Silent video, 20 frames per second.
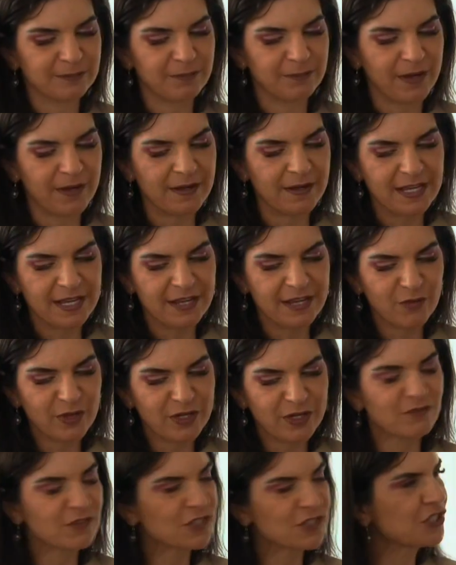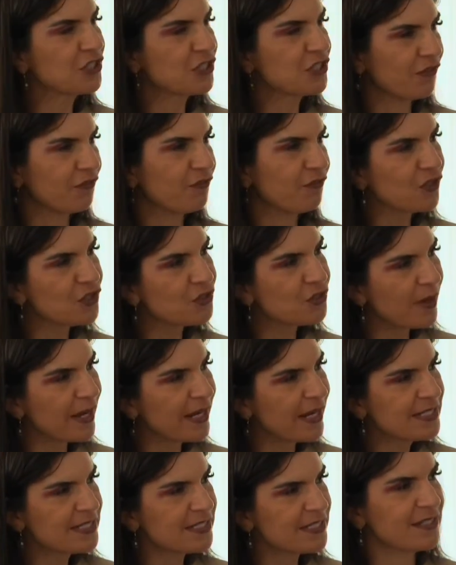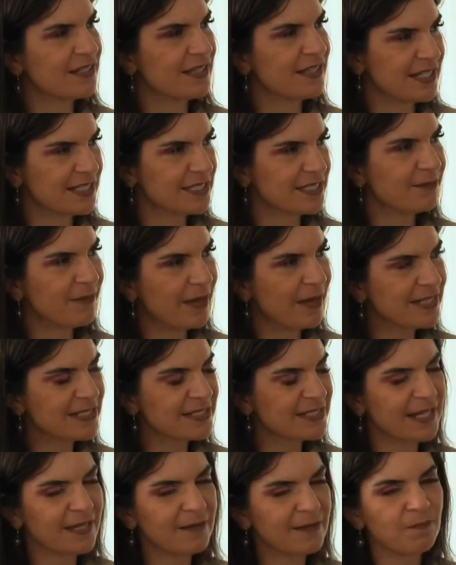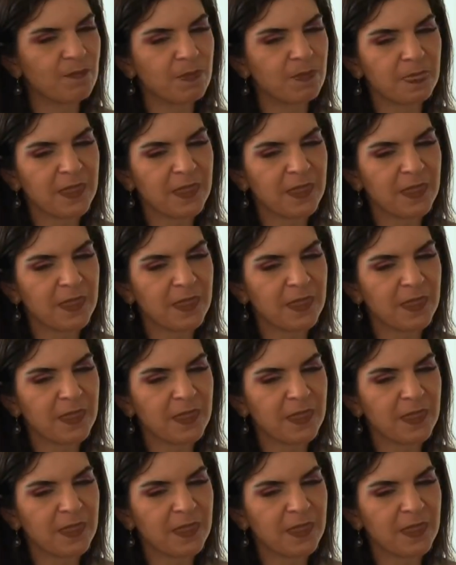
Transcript: But if we can reduce our food waste, that's amazing.